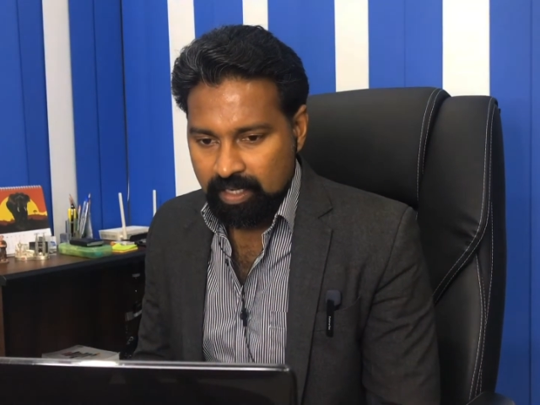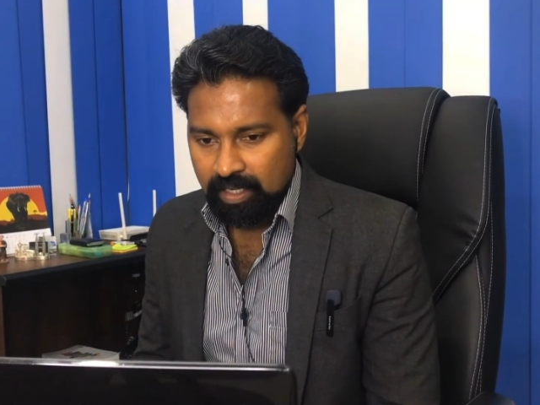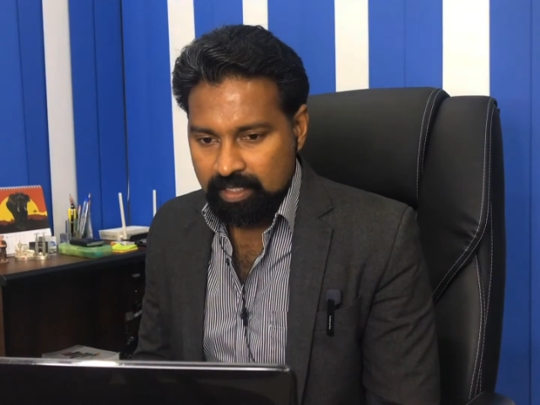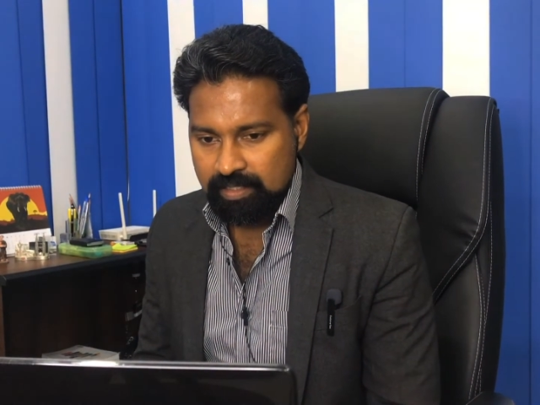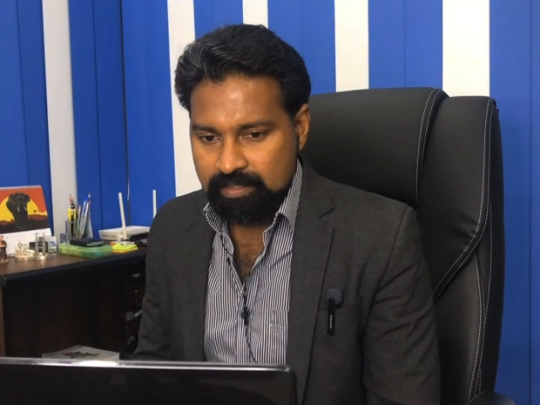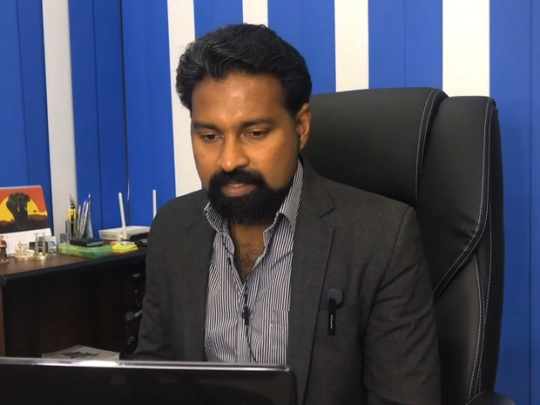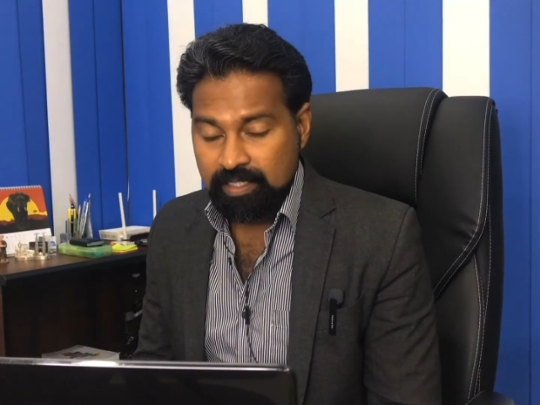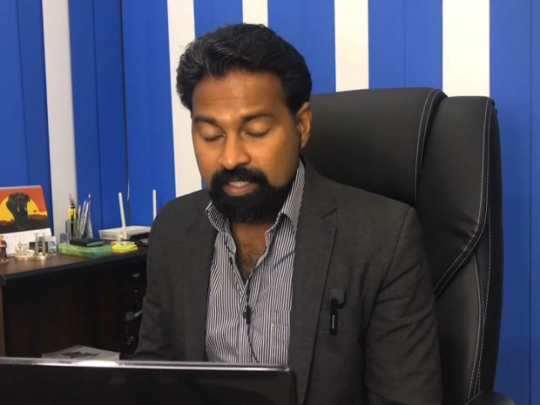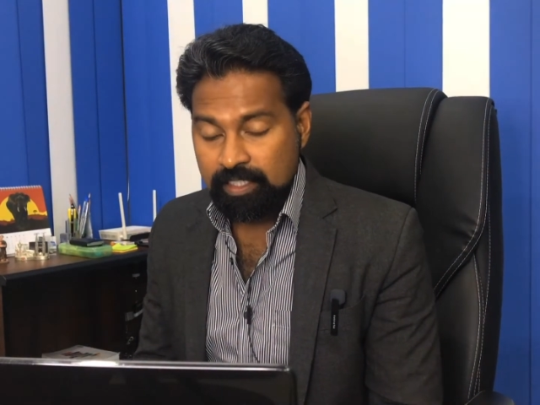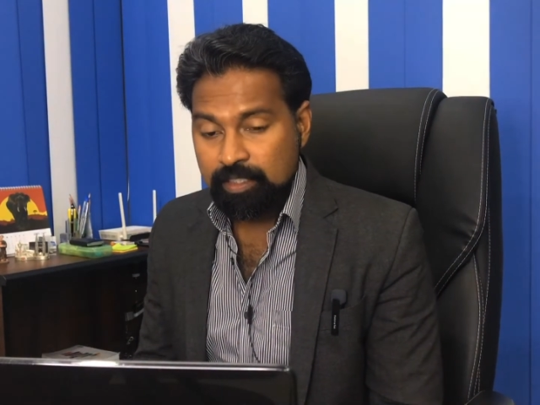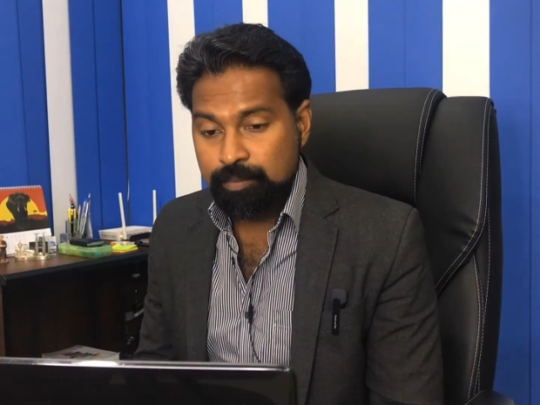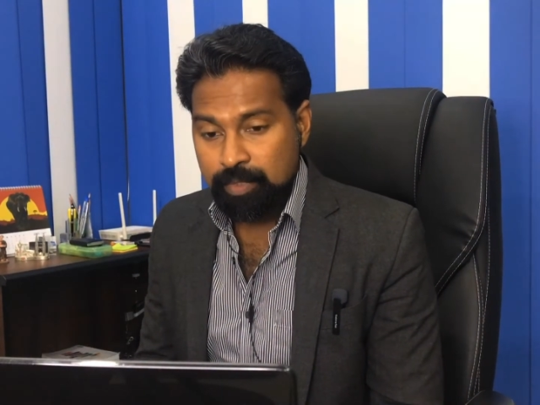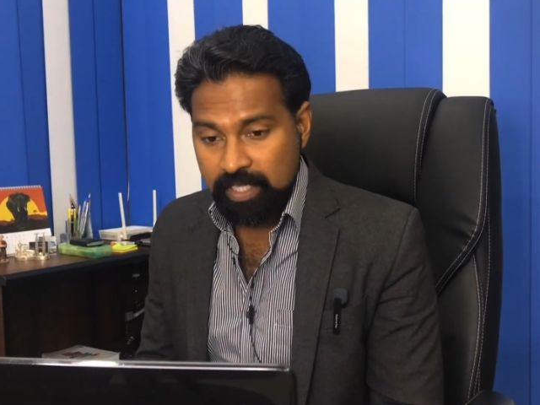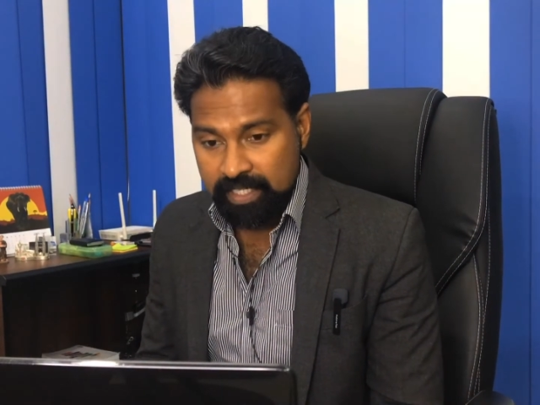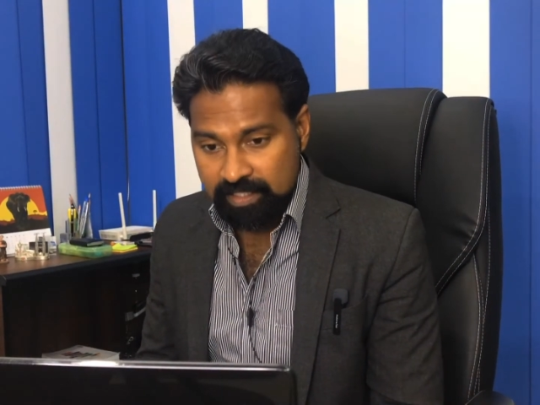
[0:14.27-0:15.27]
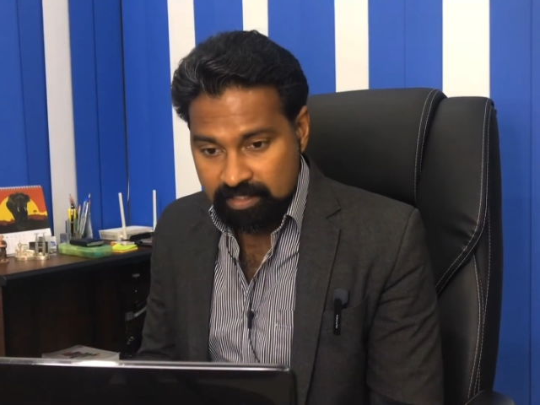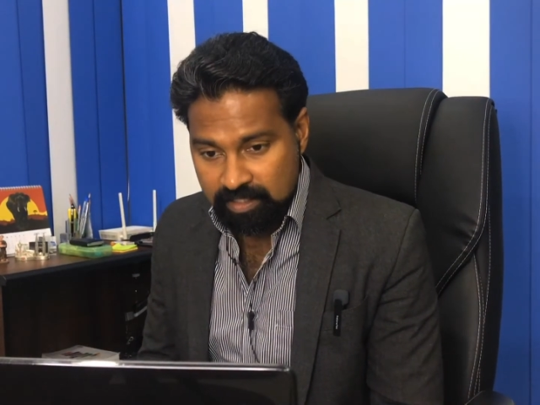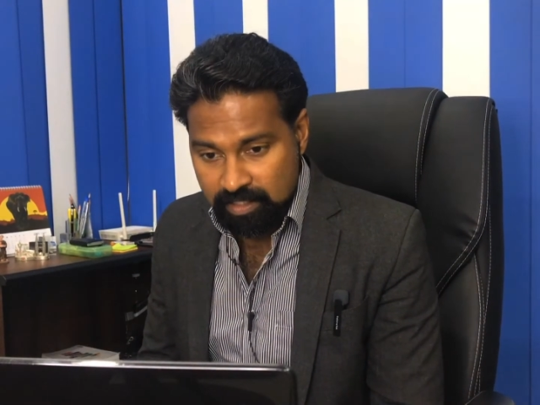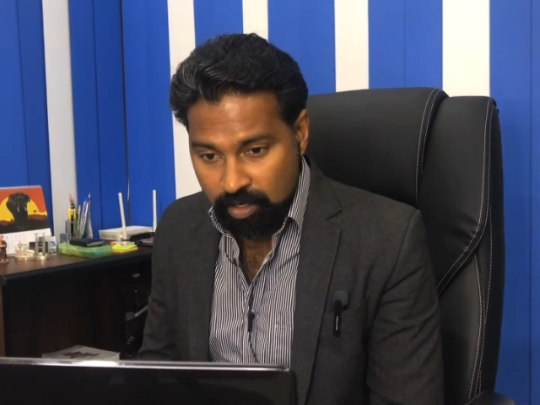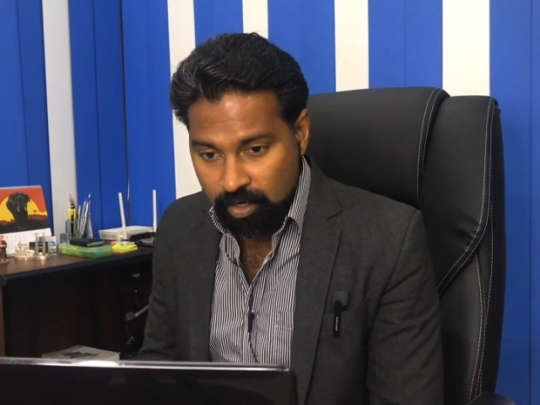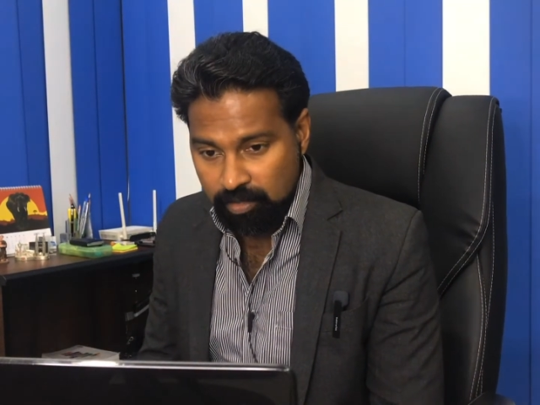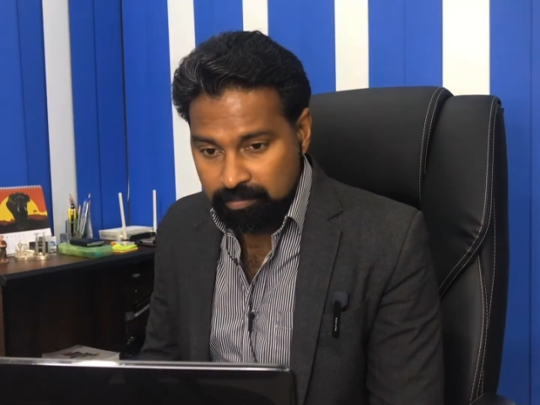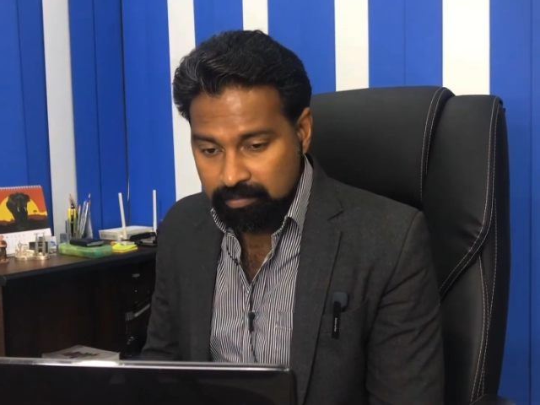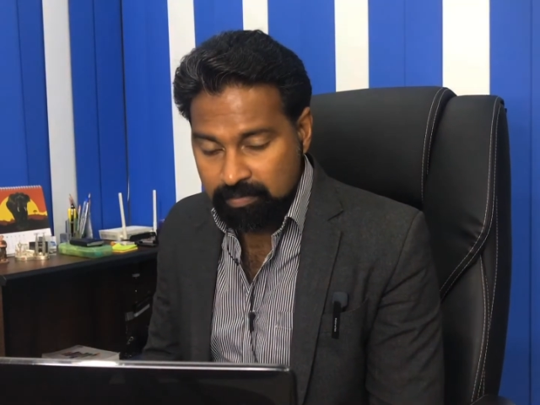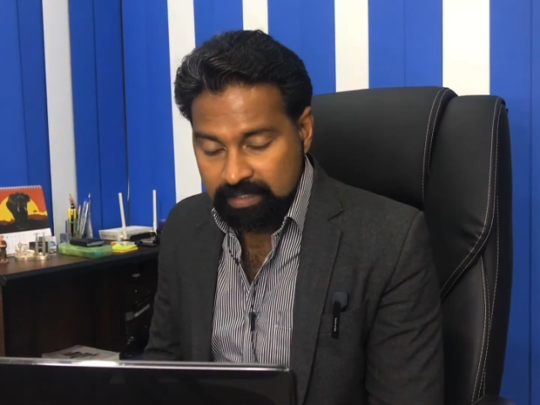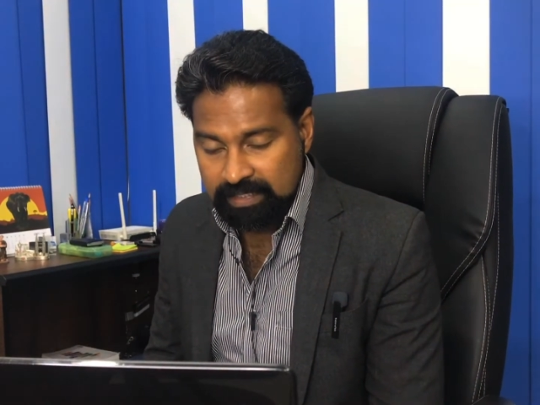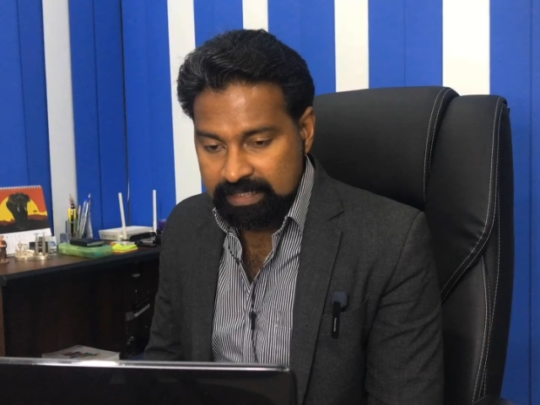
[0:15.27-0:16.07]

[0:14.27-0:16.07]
Second, brainstorm.